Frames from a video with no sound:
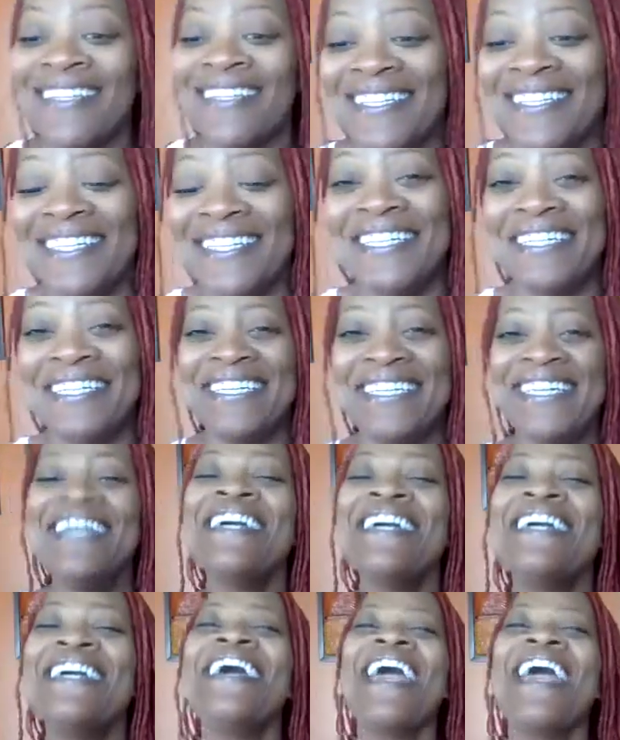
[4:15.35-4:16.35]

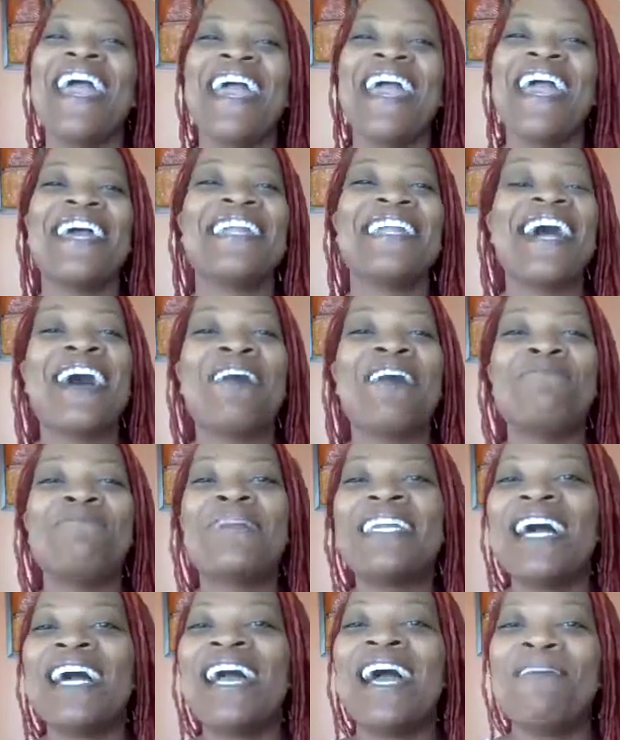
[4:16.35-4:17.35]
And I
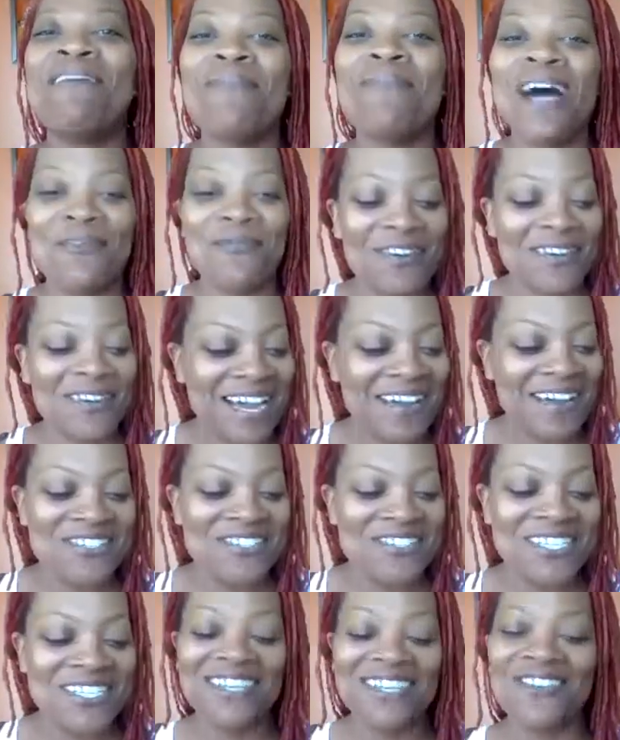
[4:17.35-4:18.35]
mean, I had my
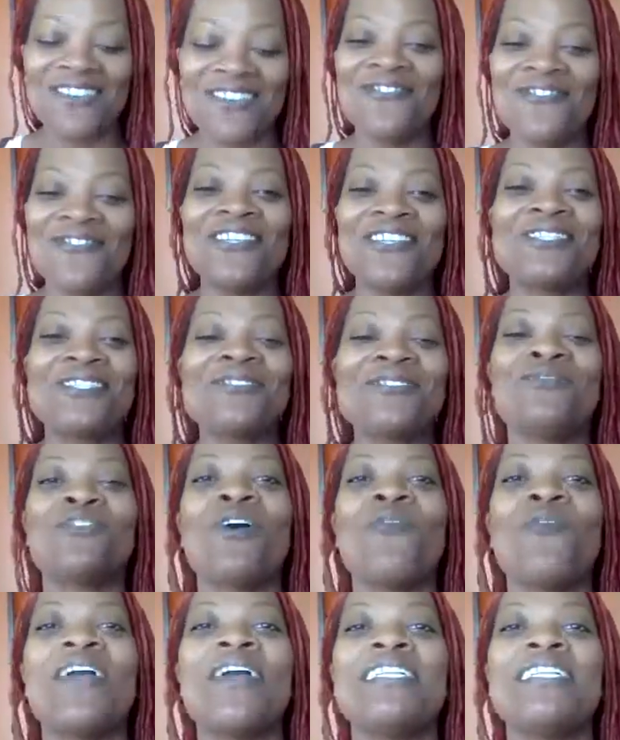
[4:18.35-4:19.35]
workout gear on too,
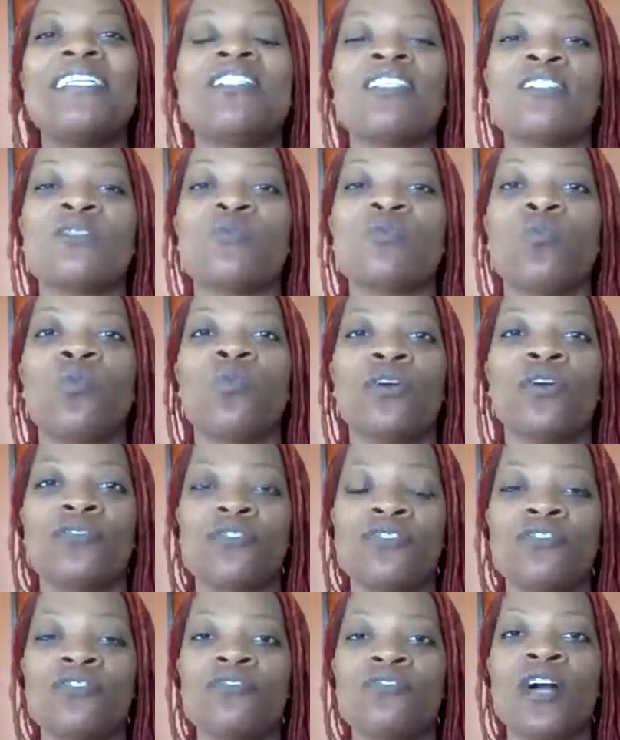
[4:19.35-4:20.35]
so it just
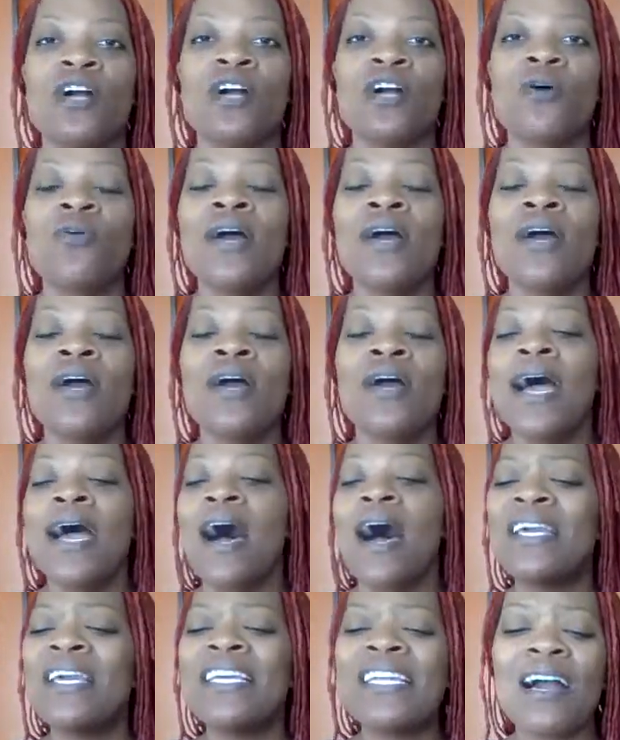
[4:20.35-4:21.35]
works.
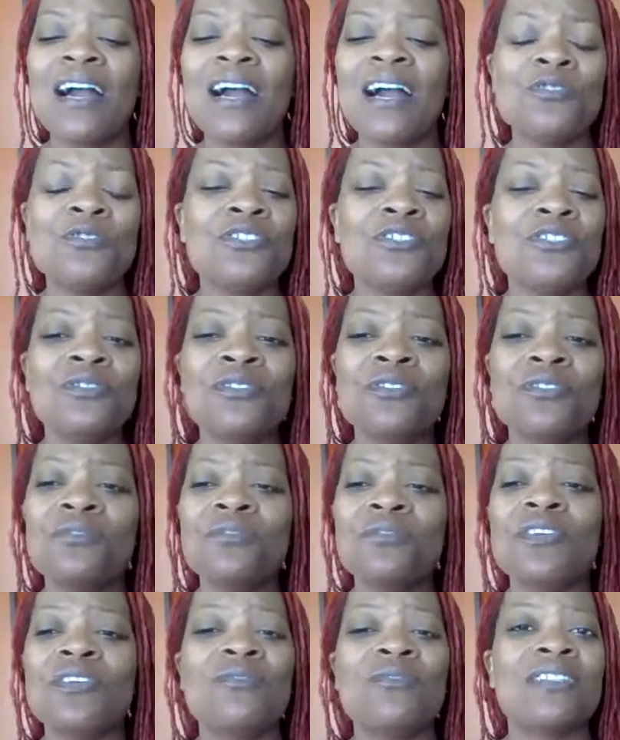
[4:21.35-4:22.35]
It helps you lose
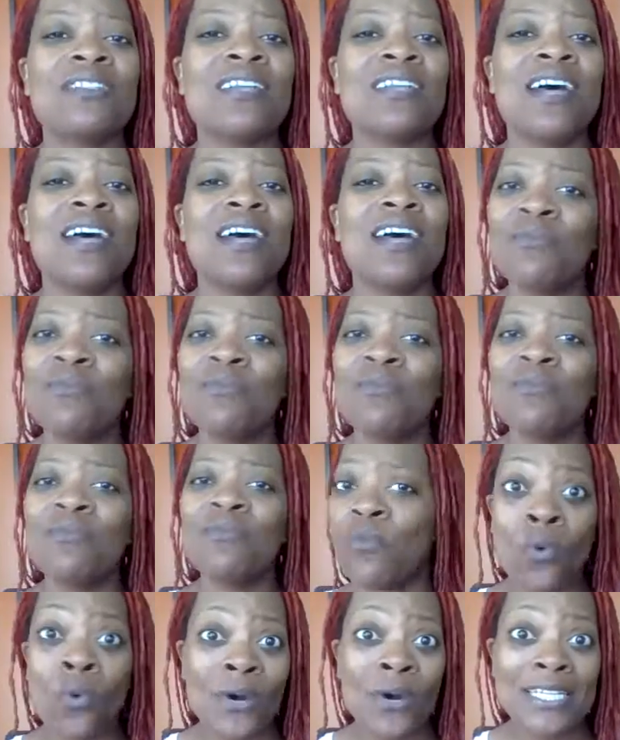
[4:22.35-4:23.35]
those
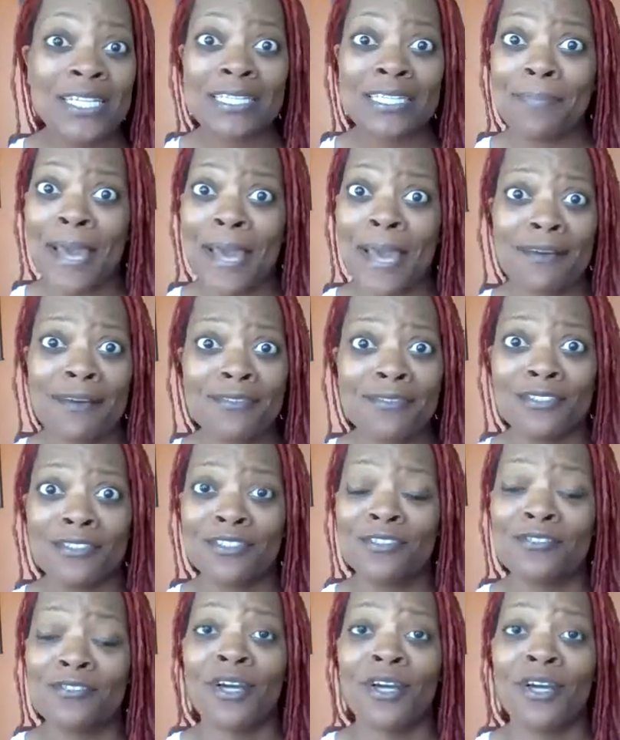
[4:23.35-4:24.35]
unwanted pounds that
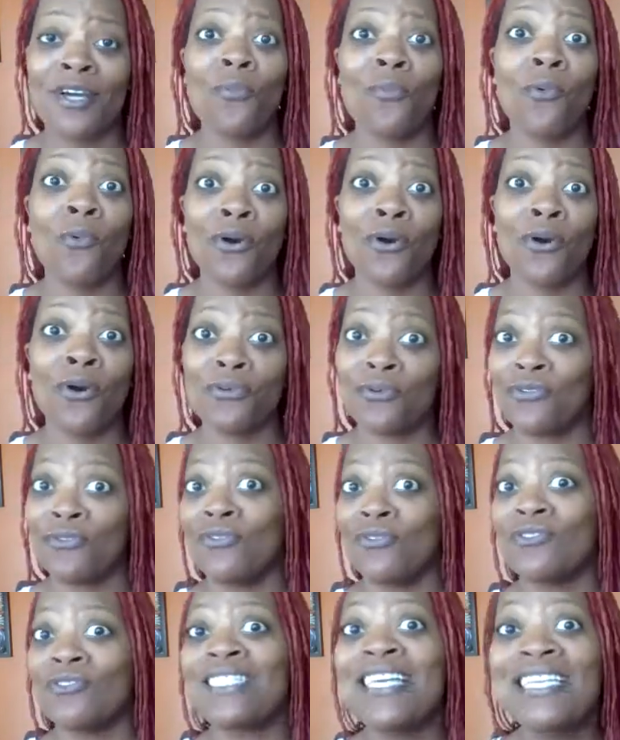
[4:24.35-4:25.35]
you don't want, or
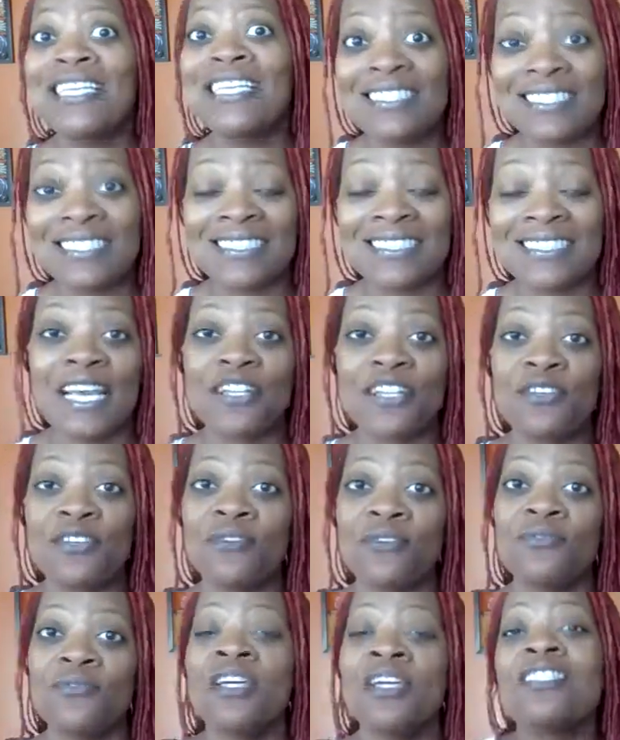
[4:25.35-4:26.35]
those inches that
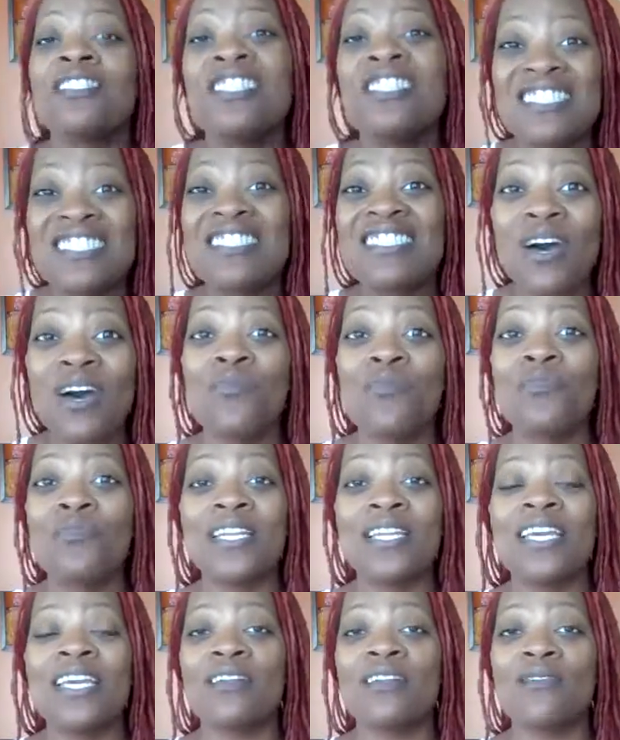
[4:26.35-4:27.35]
you just don't
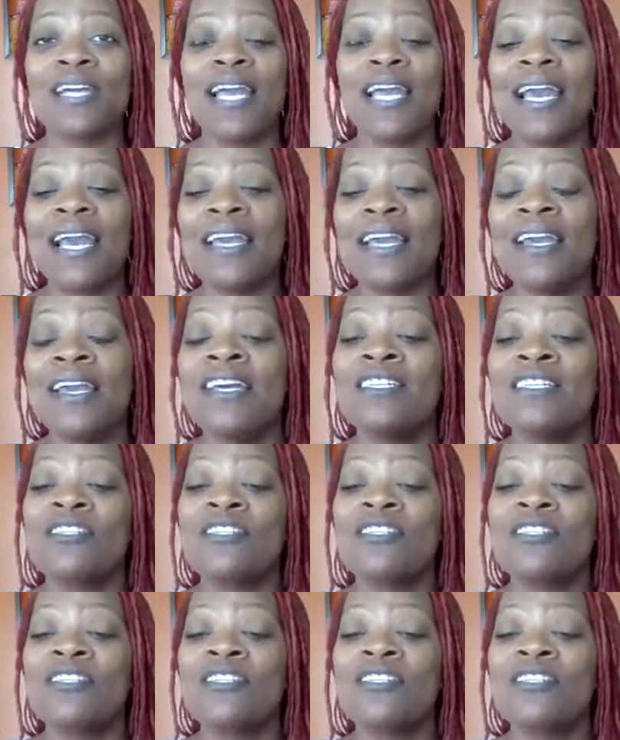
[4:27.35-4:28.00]
need, okay?